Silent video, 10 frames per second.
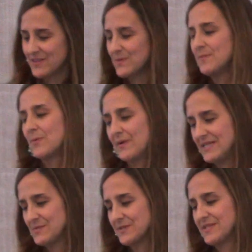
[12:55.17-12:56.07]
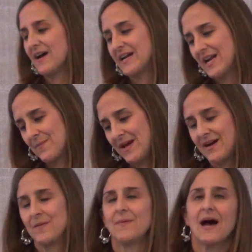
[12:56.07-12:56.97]
3 boys were tugging on my
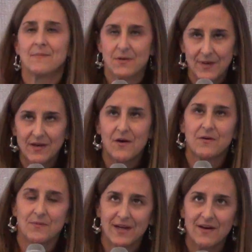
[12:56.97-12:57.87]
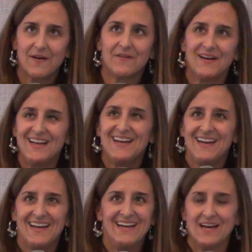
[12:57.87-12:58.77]
arm, Mom, can we go, can we go?
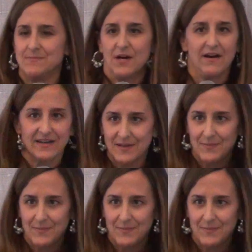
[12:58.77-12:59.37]
And I'm talking to